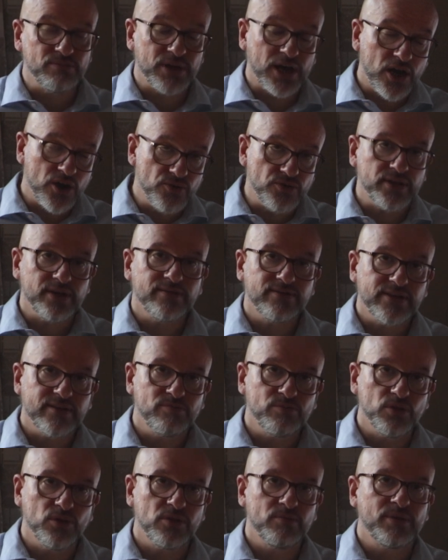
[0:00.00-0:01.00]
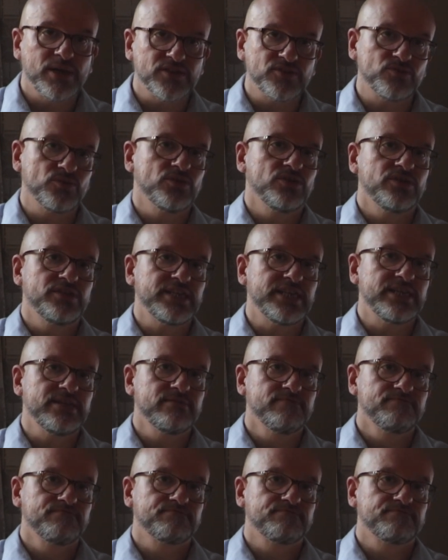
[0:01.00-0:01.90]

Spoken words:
but only if they've put the buzzword in.